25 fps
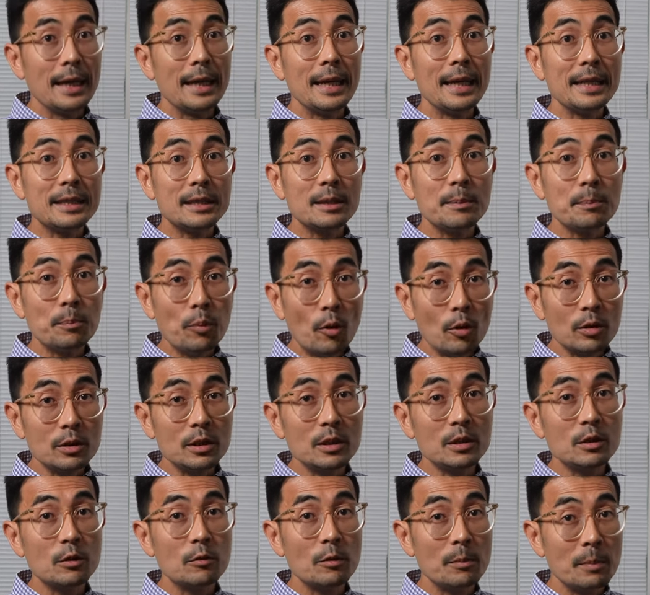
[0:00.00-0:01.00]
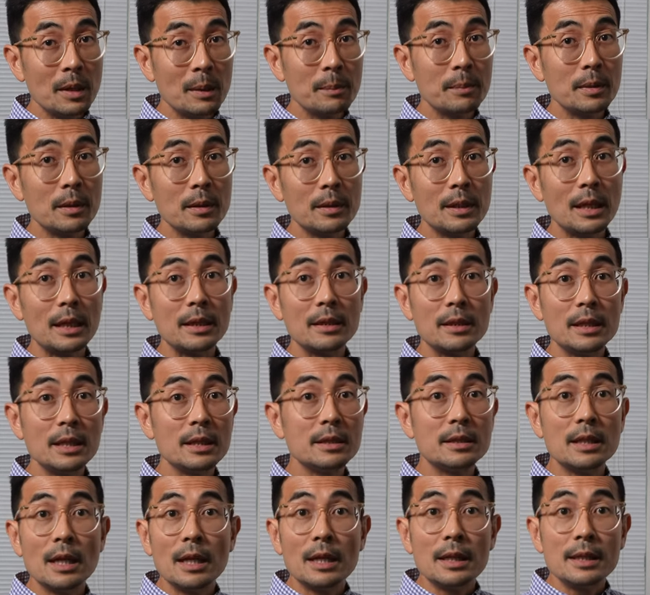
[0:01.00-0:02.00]
It's important to remember that
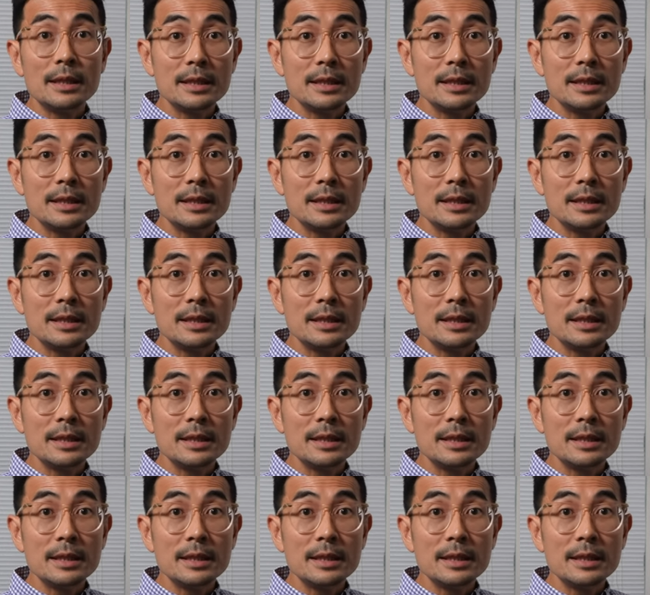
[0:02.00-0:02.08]
these